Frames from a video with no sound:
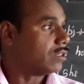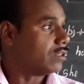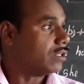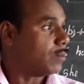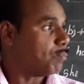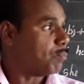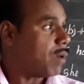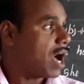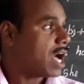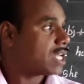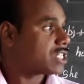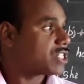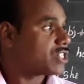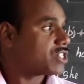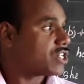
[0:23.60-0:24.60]
the
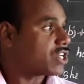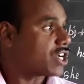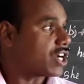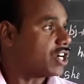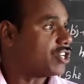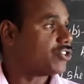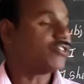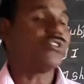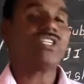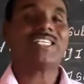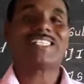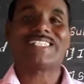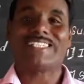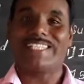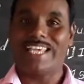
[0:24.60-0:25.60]
past
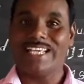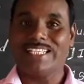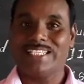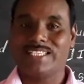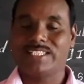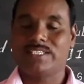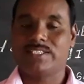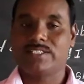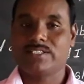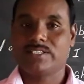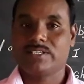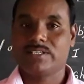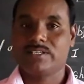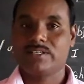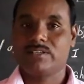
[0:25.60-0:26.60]
continuous
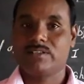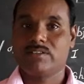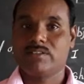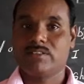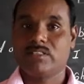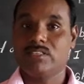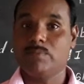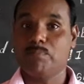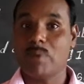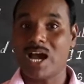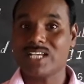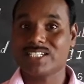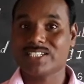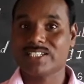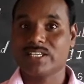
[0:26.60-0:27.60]
tense. The
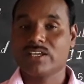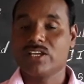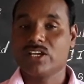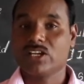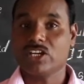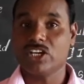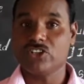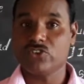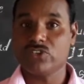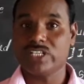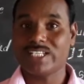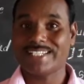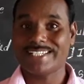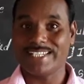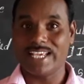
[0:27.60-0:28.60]
past
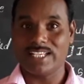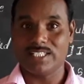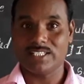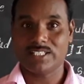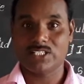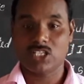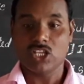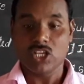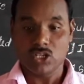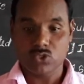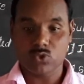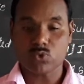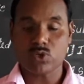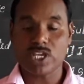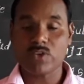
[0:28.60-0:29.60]
continuous tense.
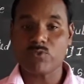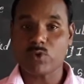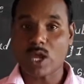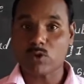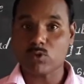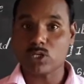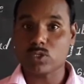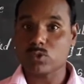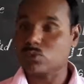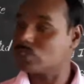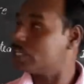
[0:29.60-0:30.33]
Today we are going to